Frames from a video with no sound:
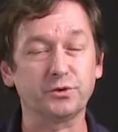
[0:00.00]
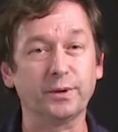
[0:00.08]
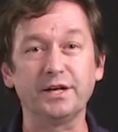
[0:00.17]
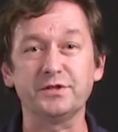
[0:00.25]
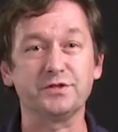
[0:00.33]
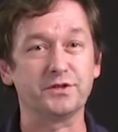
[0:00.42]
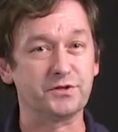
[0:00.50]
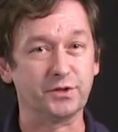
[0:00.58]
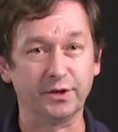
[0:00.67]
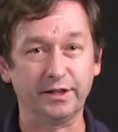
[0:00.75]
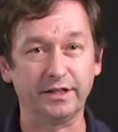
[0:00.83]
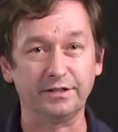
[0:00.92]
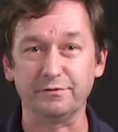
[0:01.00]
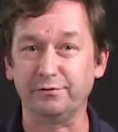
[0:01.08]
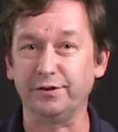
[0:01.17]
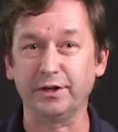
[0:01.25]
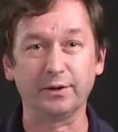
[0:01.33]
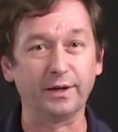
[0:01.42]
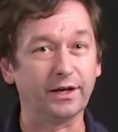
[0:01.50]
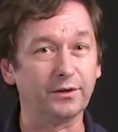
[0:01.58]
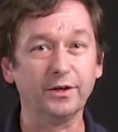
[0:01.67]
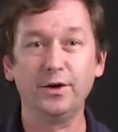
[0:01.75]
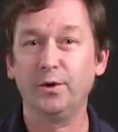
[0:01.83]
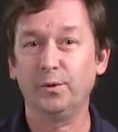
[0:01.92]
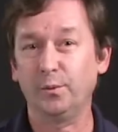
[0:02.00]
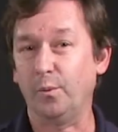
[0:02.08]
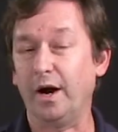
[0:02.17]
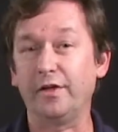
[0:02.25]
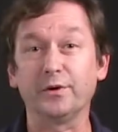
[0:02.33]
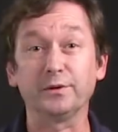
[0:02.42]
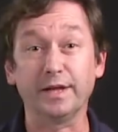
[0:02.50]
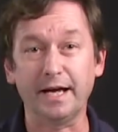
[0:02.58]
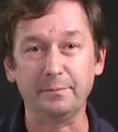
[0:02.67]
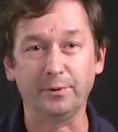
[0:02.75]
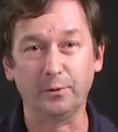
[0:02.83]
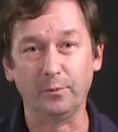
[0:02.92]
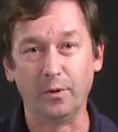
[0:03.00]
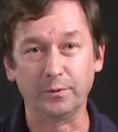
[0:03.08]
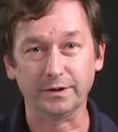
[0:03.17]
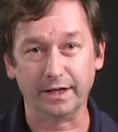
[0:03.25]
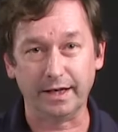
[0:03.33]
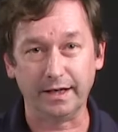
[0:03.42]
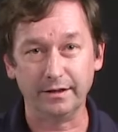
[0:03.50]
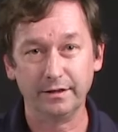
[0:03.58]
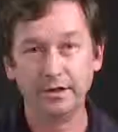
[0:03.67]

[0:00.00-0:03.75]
trace the circuit and figure out why their light bulb won't light.